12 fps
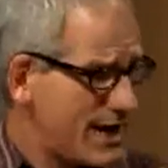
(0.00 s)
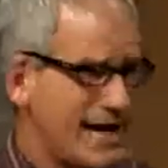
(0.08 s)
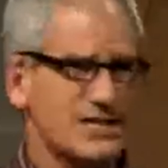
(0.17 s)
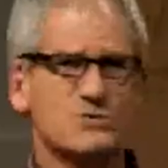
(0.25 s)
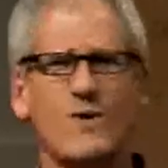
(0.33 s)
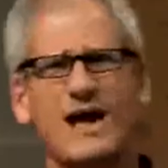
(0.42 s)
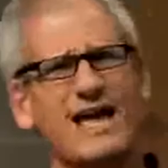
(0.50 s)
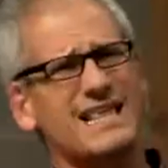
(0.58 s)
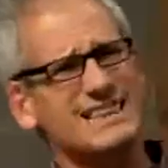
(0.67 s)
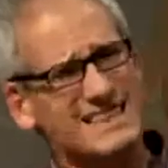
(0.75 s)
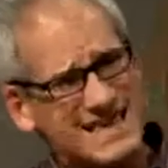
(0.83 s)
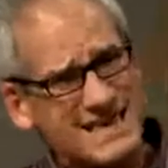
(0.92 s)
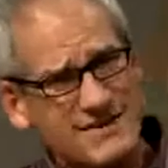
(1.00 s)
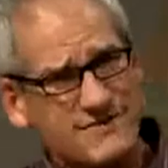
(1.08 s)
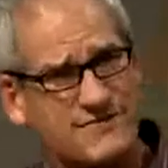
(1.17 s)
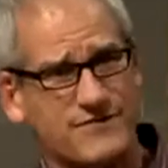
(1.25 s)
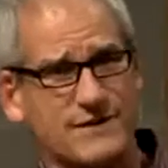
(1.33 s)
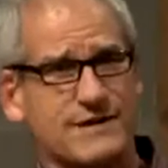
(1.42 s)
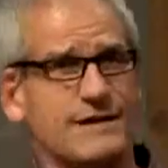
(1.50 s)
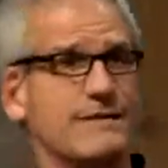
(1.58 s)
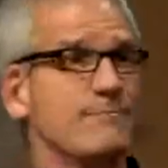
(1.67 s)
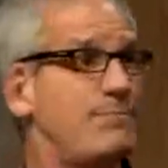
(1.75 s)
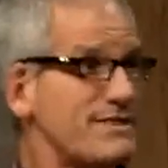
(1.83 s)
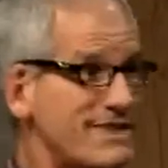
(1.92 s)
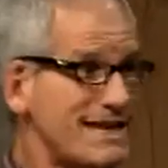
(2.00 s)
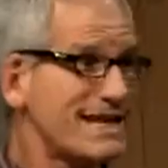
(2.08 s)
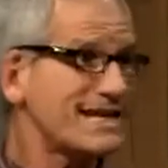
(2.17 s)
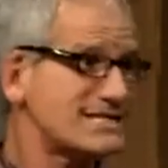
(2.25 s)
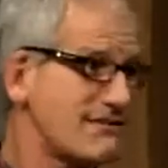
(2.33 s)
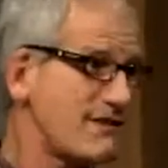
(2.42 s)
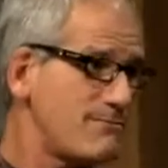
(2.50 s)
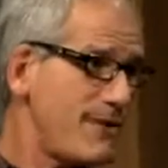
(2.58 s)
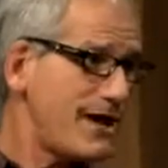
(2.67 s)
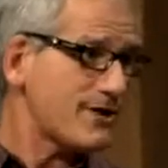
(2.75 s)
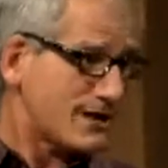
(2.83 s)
It's why I live. But then it gets even better.